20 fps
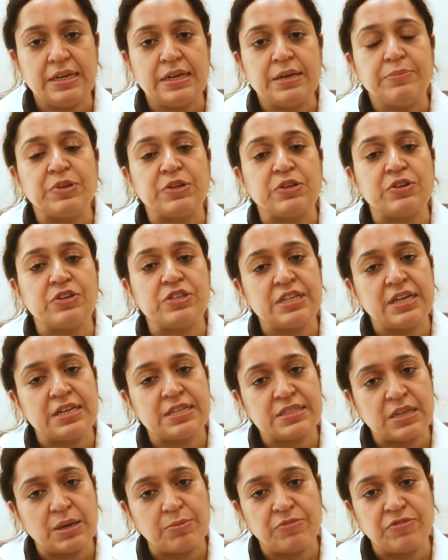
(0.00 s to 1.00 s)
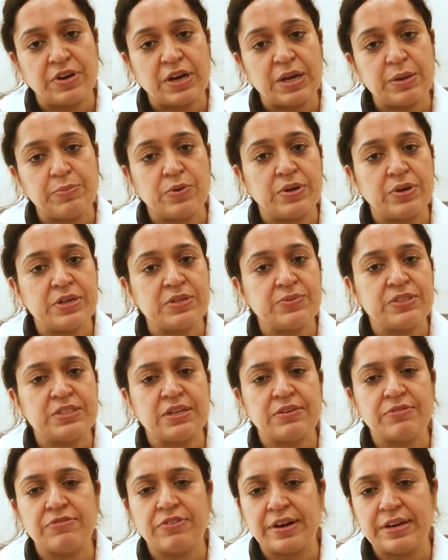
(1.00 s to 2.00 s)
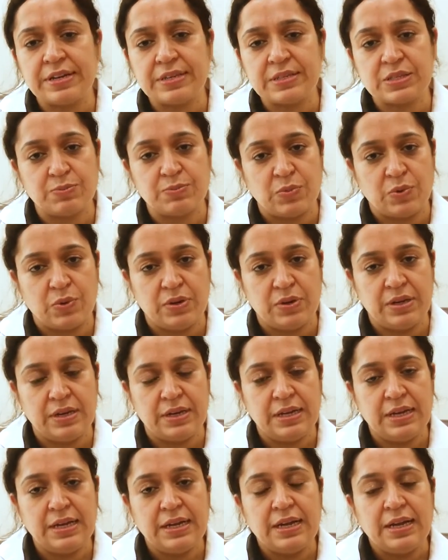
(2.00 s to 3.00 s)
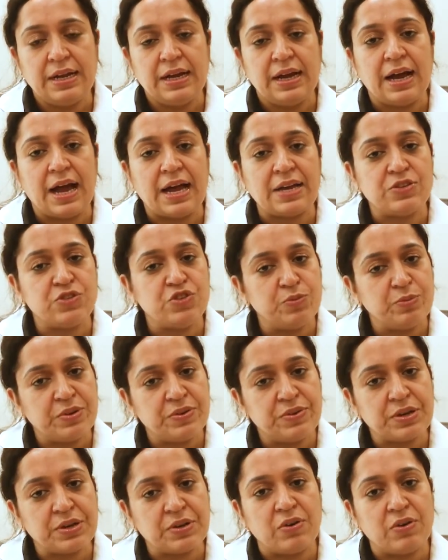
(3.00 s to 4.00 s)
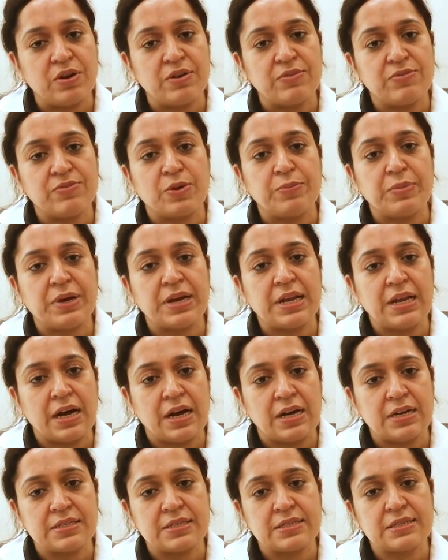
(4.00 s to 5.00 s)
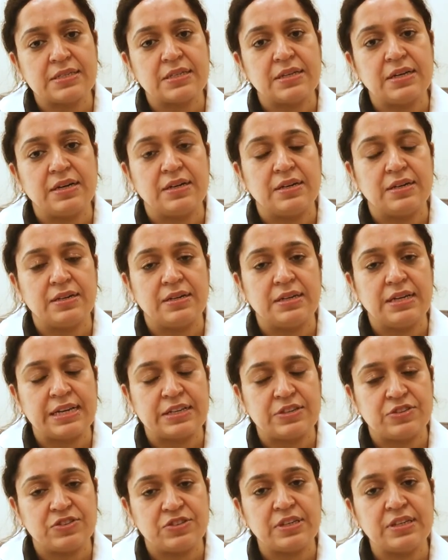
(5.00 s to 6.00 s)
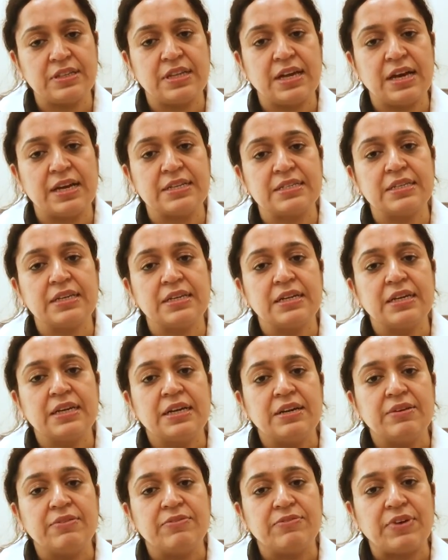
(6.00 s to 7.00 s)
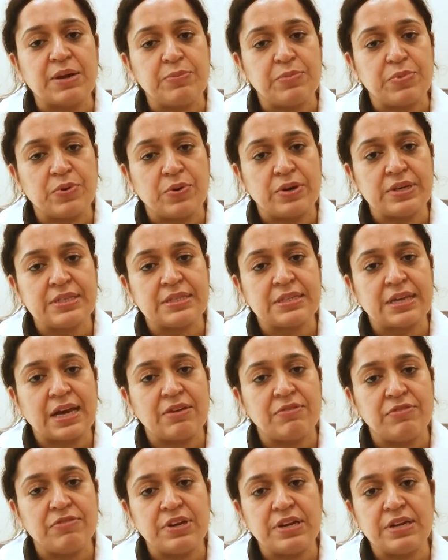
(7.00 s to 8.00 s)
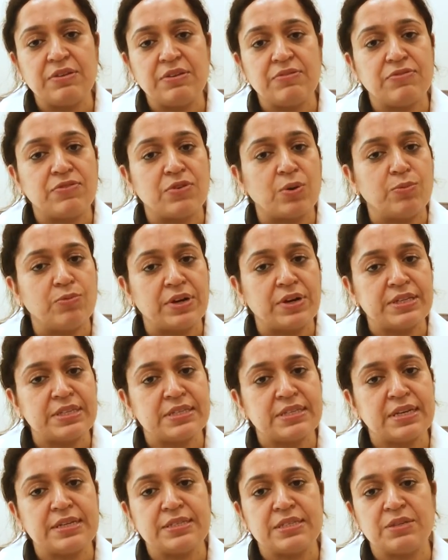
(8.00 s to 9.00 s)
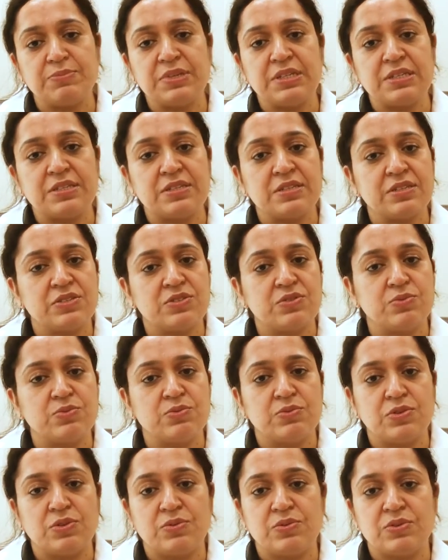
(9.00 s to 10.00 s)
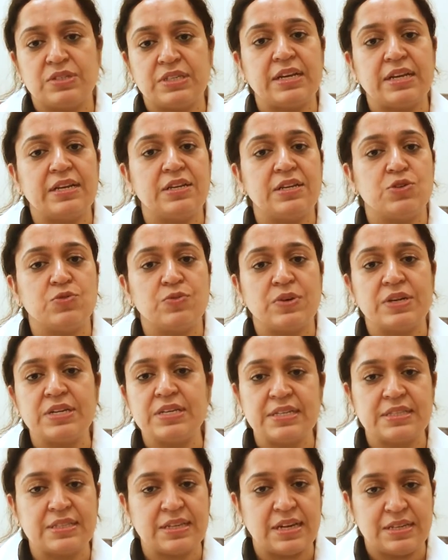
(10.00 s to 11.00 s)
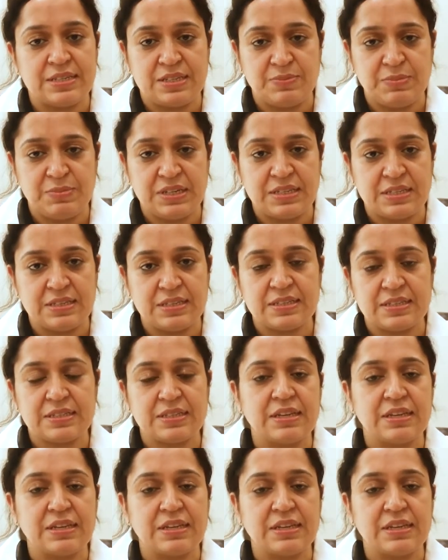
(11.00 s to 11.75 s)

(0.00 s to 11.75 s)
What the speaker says: Because there are some fibroids which are very small. As you may recall from my last lecture, that fibroids can vary from 1 centimeter to 10, 20 centimeters.